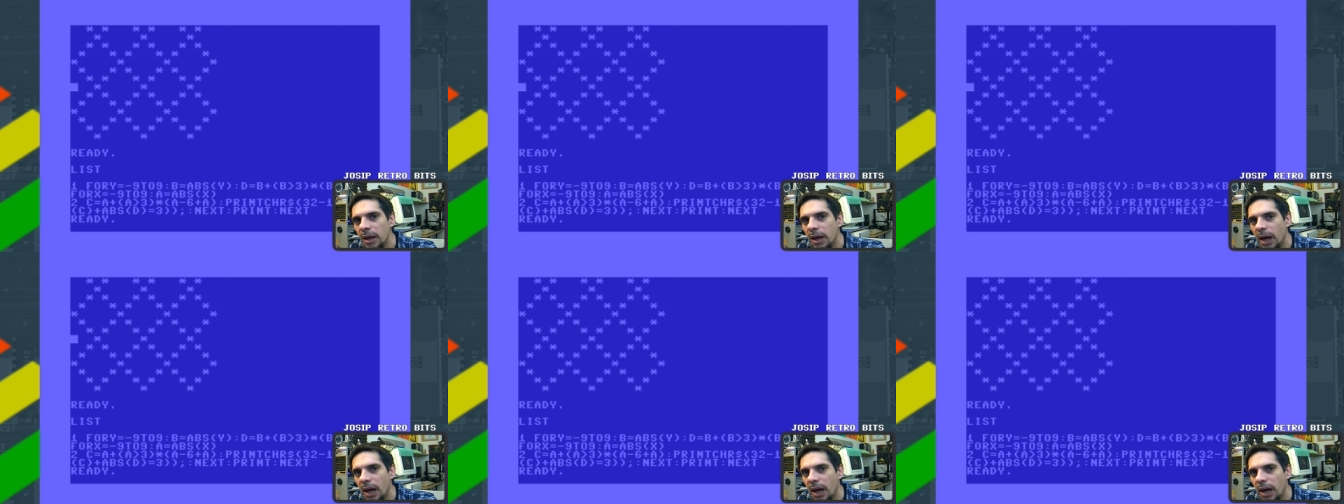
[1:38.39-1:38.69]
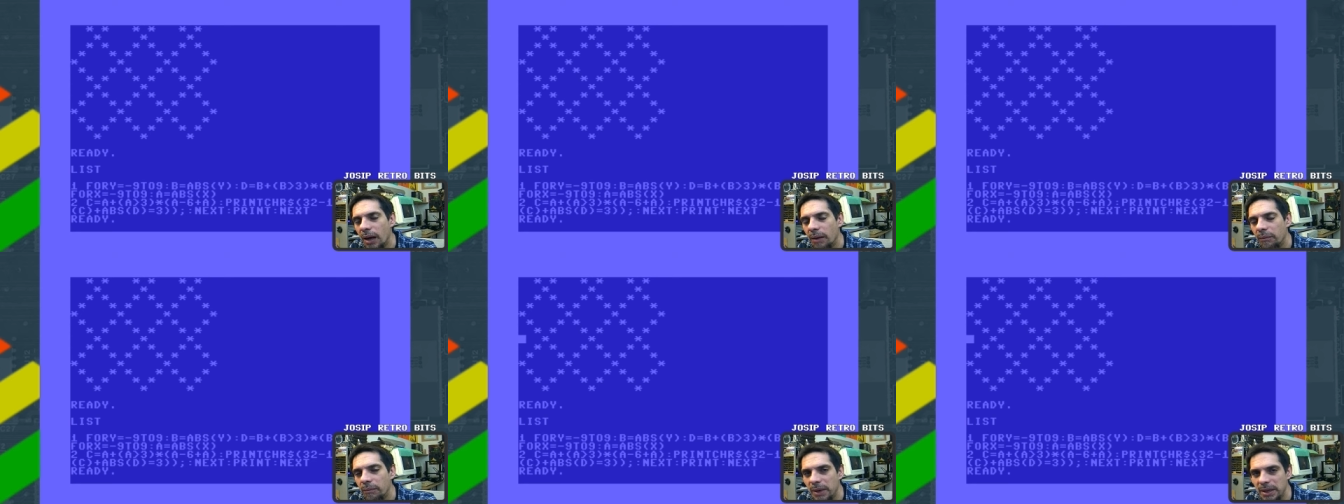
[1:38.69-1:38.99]

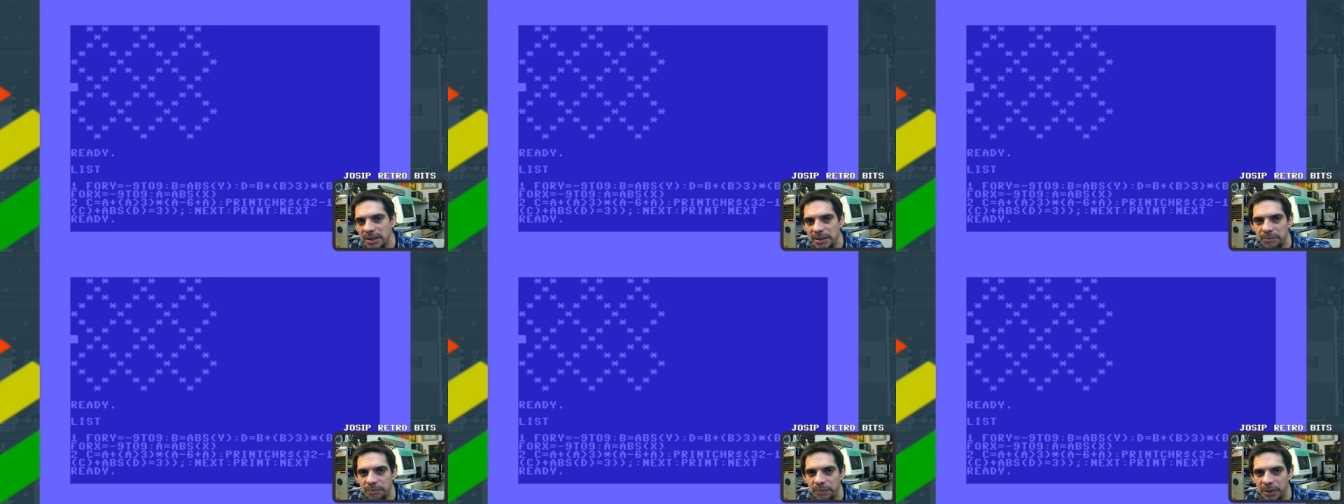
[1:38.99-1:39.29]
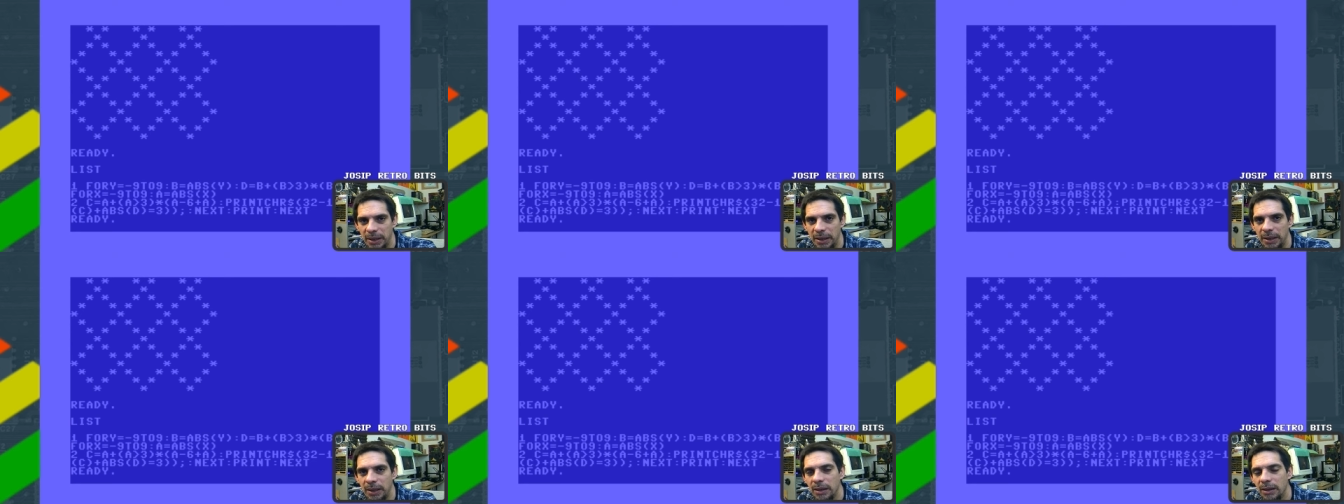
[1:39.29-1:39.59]
uh, must
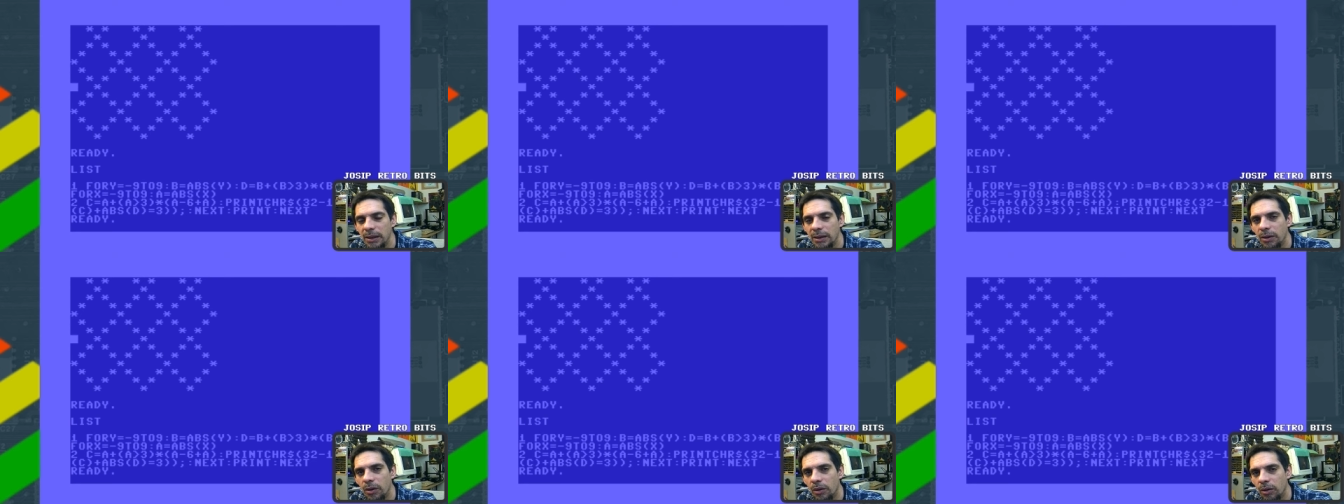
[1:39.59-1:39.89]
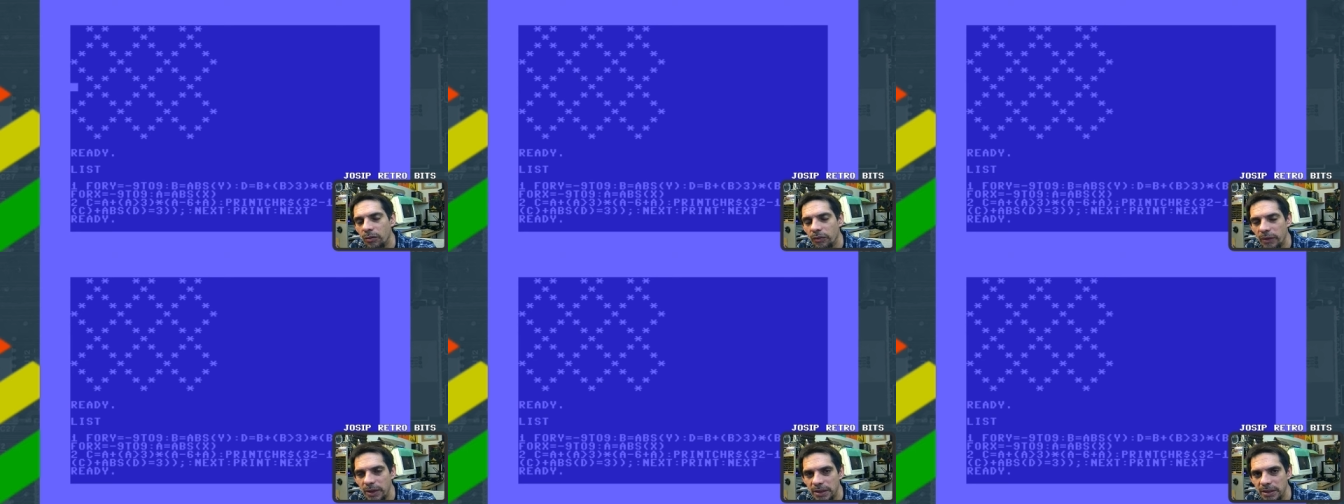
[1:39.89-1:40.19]
be
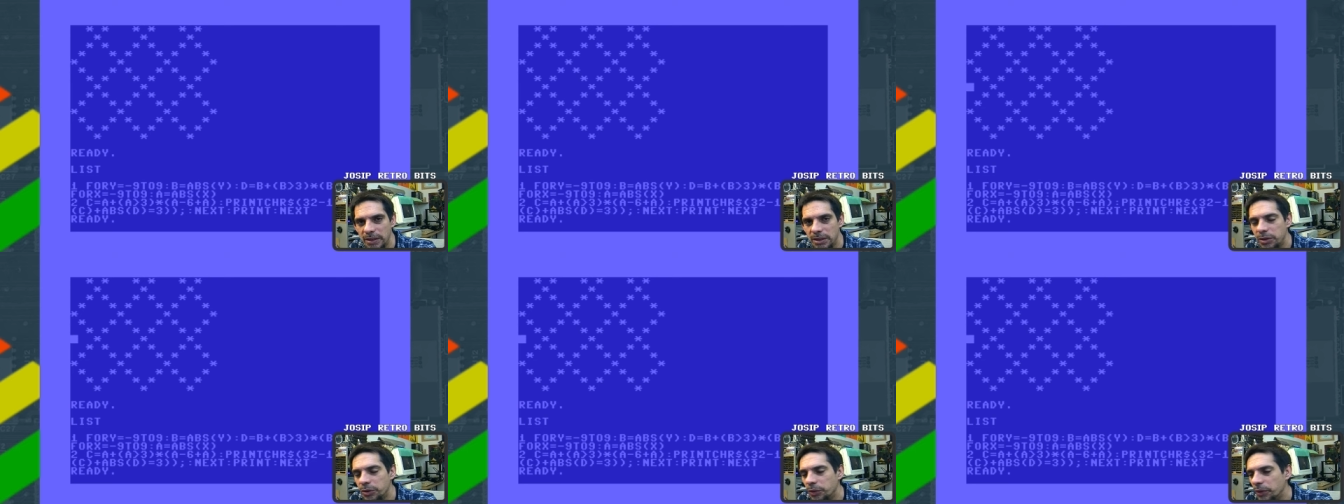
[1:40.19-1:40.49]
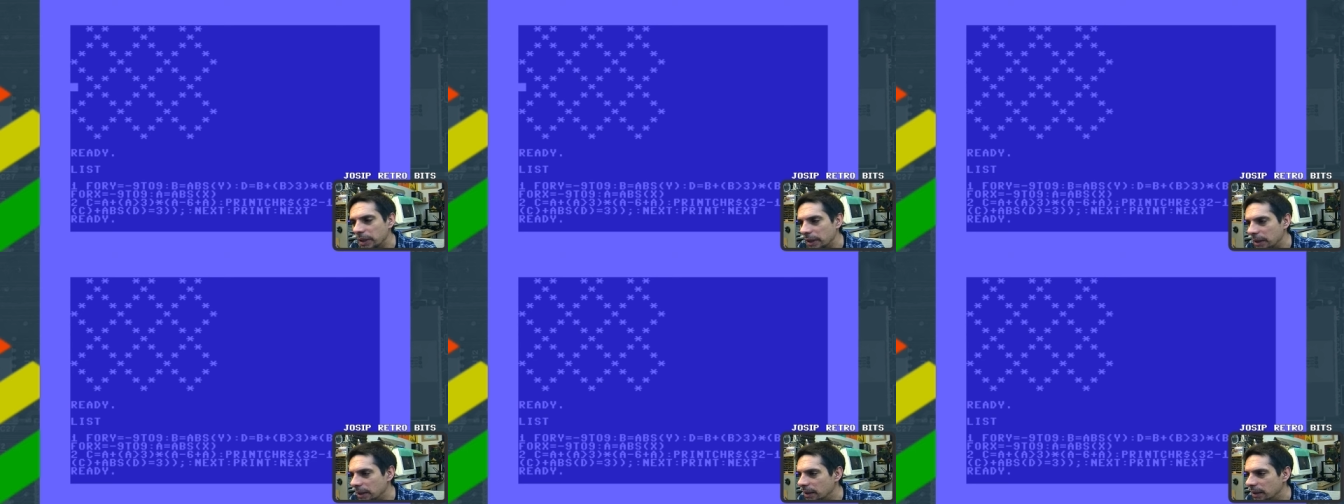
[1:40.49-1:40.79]
always 3.